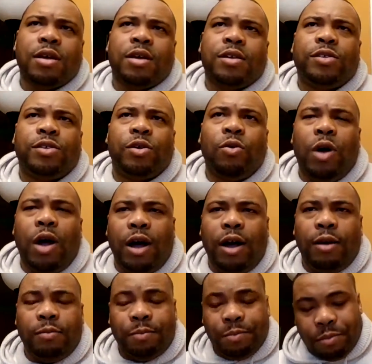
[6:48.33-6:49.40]

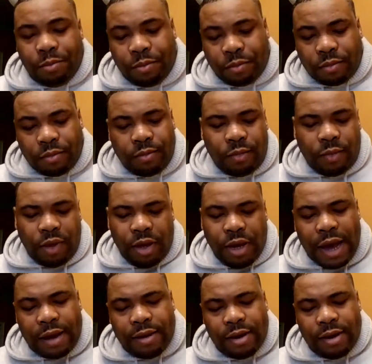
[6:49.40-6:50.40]
So yeah,